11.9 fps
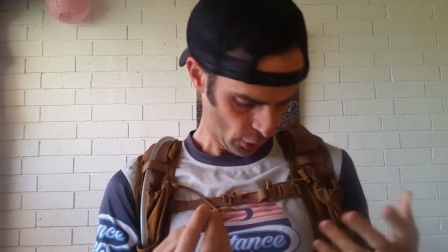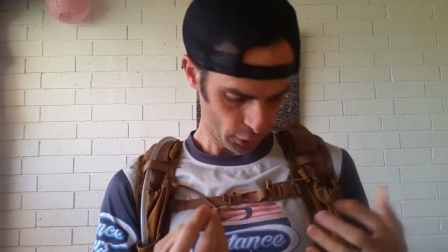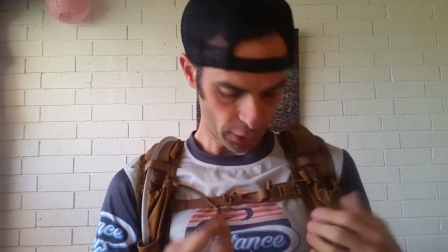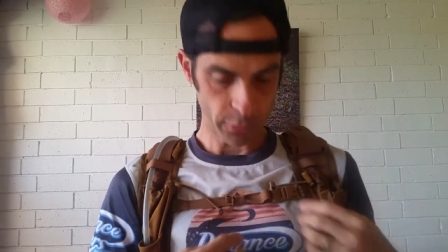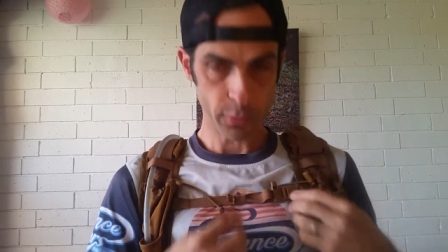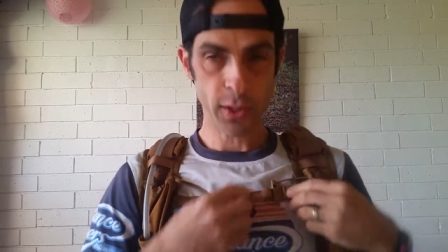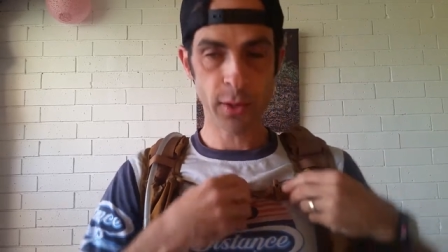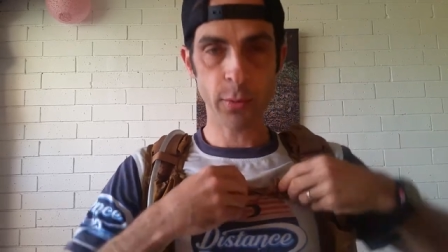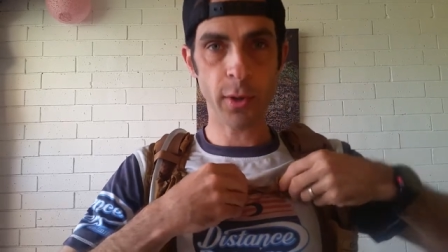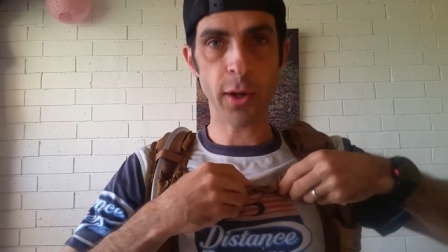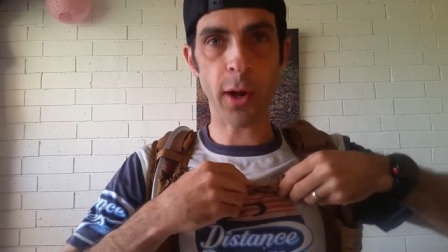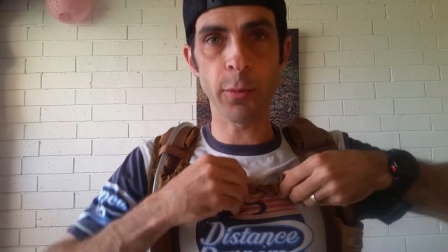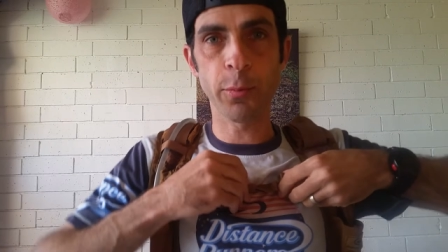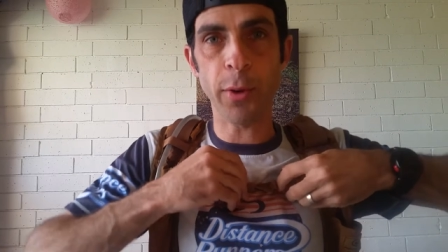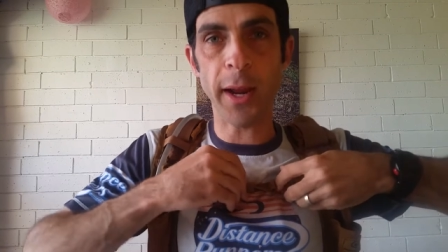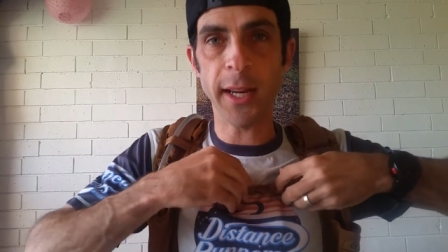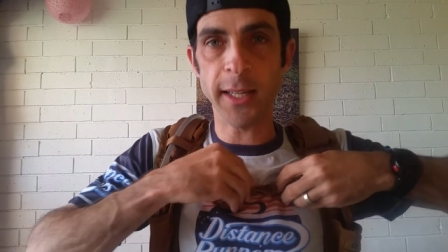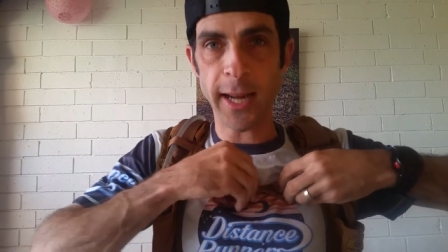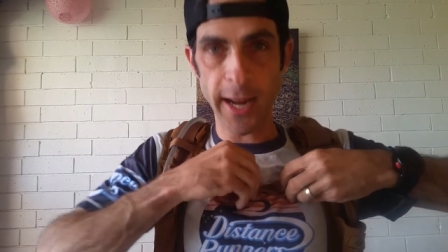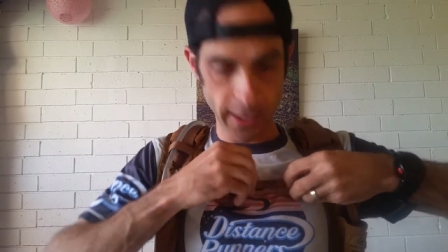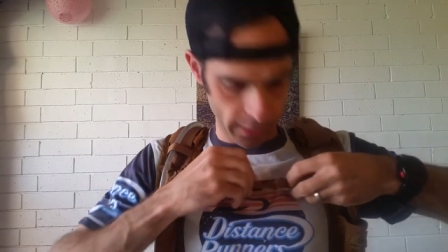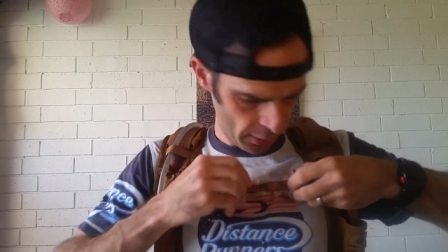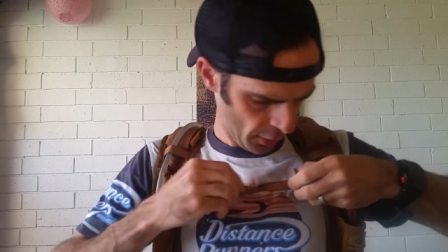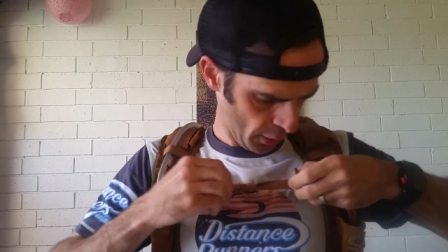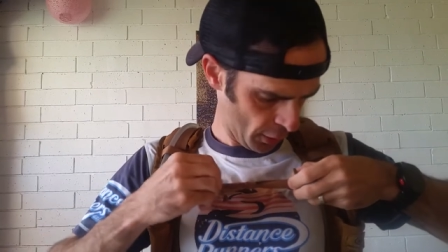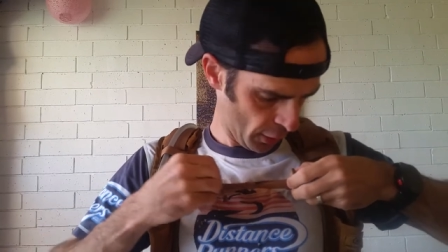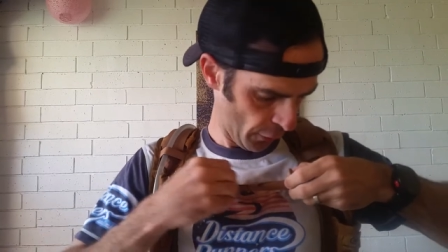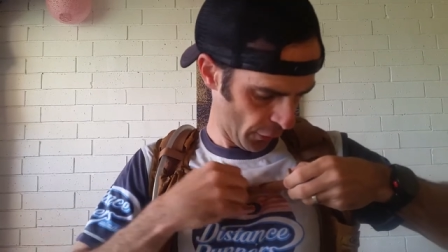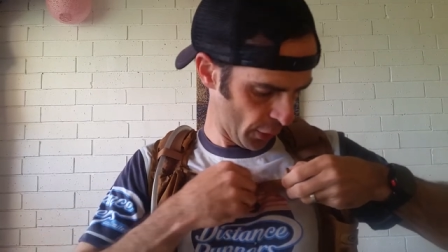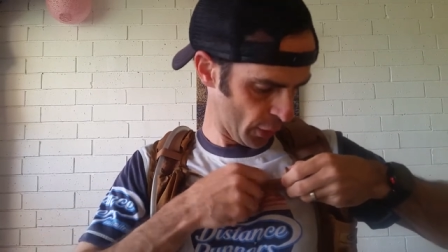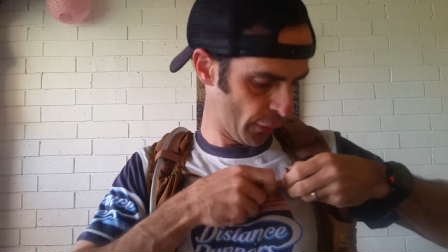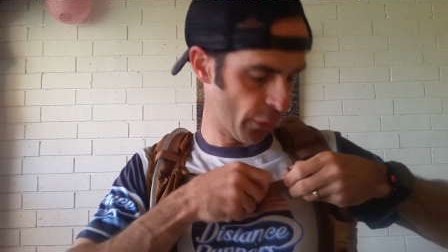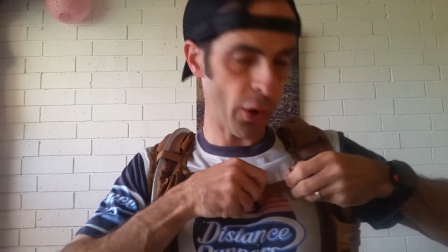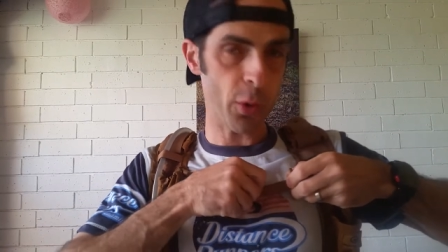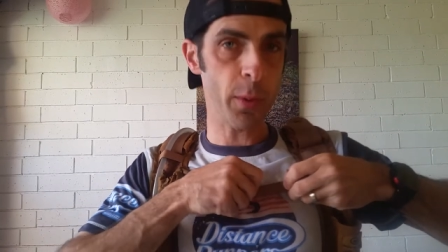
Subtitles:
So we'll go break it down. So first of all,